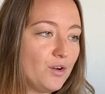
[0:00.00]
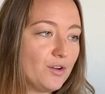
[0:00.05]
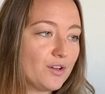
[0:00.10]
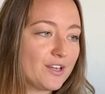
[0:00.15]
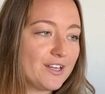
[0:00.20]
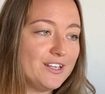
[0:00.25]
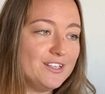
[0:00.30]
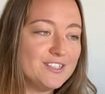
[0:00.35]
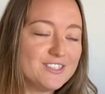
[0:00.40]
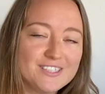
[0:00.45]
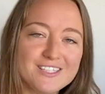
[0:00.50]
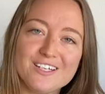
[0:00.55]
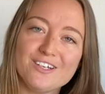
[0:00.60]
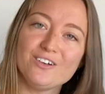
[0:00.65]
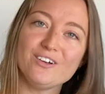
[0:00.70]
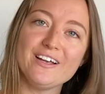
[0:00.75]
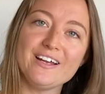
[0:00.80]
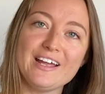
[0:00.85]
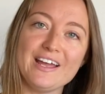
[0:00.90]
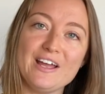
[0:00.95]

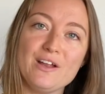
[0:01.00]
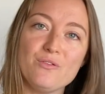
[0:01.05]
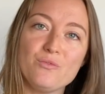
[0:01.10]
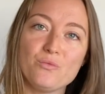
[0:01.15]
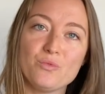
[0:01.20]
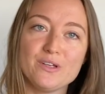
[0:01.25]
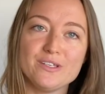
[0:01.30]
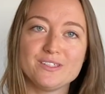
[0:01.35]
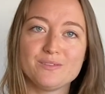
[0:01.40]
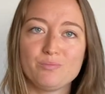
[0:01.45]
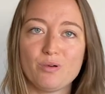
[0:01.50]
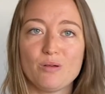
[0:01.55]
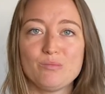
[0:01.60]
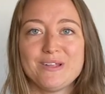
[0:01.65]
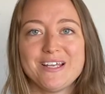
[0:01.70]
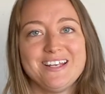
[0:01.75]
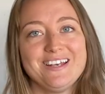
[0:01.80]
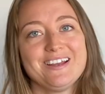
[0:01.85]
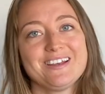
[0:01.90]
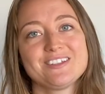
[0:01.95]
considering it was
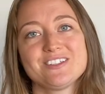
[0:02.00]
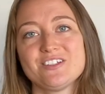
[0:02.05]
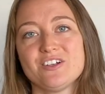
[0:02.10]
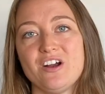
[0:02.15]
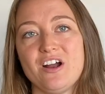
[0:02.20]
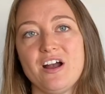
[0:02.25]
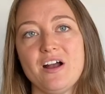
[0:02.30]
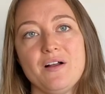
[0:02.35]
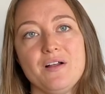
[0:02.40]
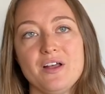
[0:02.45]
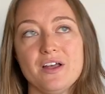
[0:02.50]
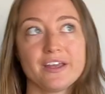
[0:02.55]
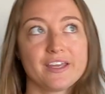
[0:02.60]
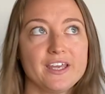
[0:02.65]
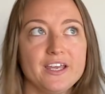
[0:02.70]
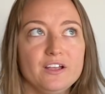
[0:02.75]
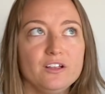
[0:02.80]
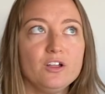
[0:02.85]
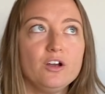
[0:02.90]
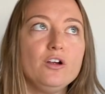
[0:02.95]
probably an extra
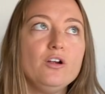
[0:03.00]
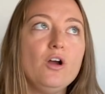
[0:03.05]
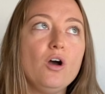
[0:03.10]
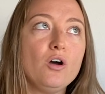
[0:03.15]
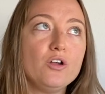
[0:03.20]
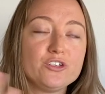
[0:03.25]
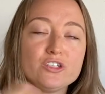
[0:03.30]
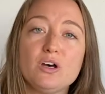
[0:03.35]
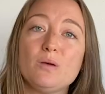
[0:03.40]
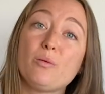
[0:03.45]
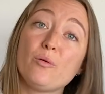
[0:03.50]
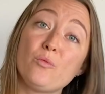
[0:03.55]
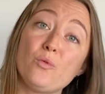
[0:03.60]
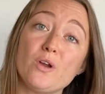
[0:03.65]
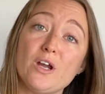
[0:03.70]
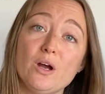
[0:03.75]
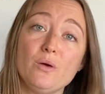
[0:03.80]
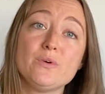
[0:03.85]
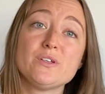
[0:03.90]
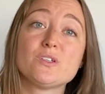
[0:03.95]
kilo on top of what
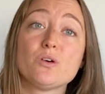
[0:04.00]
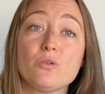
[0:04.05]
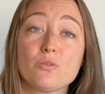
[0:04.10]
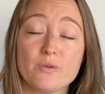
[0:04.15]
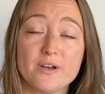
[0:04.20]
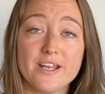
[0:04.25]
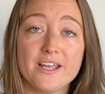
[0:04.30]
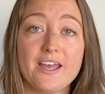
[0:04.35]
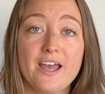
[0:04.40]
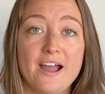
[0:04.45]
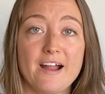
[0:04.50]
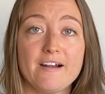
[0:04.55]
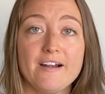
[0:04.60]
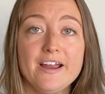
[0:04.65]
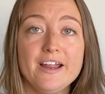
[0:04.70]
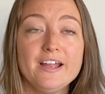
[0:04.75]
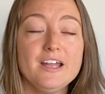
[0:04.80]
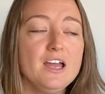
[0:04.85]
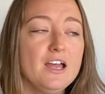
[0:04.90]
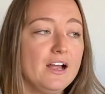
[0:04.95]
I was already
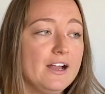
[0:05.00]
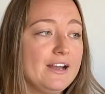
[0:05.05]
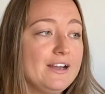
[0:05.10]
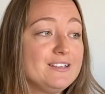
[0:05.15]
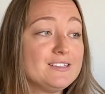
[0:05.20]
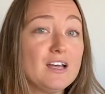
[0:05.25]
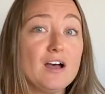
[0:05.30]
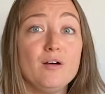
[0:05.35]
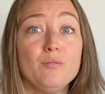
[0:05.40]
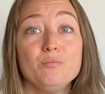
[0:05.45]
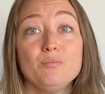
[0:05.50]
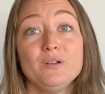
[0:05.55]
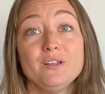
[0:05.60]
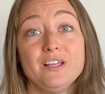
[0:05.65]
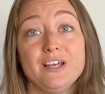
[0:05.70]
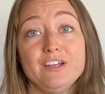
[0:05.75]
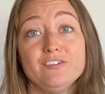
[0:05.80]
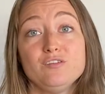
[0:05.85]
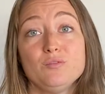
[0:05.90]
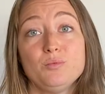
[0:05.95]
carrying, it is
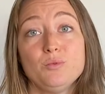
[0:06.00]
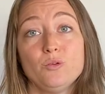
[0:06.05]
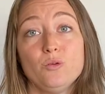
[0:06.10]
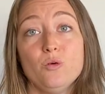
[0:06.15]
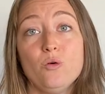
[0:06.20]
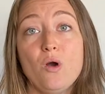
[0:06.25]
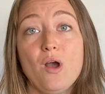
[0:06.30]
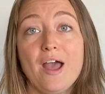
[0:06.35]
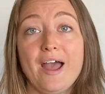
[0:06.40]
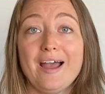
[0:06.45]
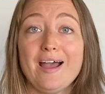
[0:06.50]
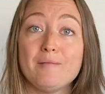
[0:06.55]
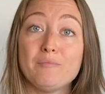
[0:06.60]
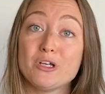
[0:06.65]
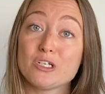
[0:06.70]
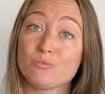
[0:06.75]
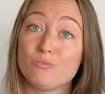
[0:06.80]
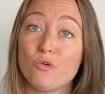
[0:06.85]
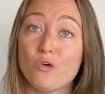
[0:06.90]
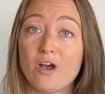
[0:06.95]
unbelievable how
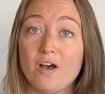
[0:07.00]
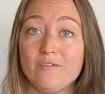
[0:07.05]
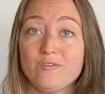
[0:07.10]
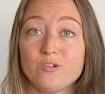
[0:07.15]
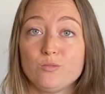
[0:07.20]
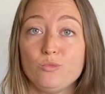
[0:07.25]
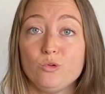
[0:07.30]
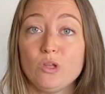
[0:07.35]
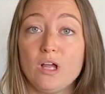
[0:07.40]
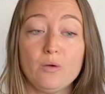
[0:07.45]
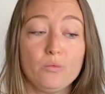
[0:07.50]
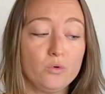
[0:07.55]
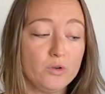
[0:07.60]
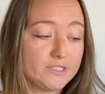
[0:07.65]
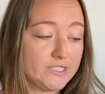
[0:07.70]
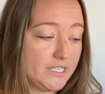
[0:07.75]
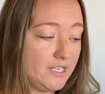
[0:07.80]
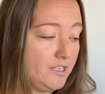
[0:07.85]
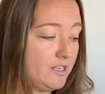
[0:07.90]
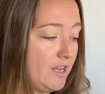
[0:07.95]
much more comfortable I
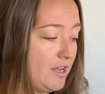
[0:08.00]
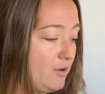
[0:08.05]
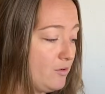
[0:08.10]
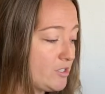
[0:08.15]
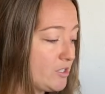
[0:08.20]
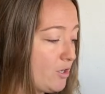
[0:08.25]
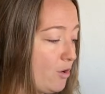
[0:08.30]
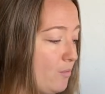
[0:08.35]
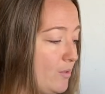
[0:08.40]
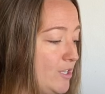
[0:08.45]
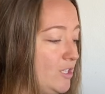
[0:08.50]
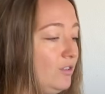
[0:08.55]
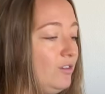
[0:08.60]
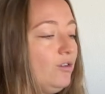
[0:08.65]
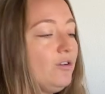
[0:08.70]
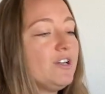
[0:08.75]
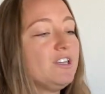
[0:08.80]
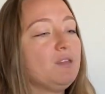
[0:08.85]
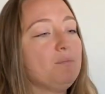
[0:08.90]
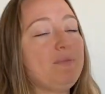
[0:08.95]
was in it. So when you
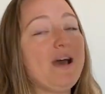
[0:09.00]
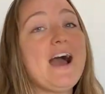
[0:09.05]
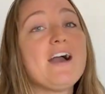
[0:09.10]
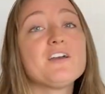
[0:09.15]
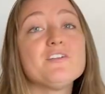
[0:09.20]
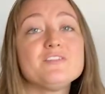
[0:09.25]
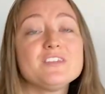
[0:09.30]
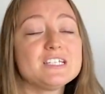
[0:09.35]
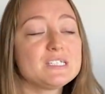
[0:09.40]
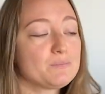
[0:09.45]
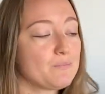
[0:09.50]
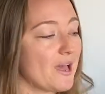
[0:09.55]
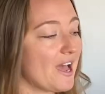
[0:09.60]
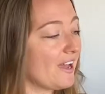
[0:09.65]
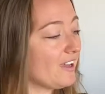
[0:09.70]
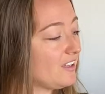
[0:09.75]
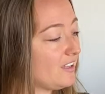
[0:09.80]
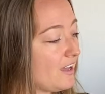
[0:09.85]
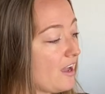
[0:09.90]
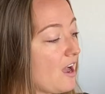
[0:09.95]
look at the back of this
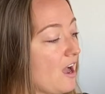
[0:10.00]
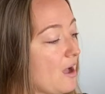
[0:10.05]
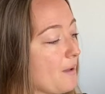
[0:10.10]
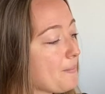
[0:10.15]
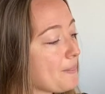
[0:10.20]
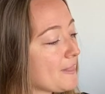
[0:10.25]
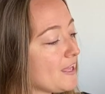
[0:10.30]
pack here,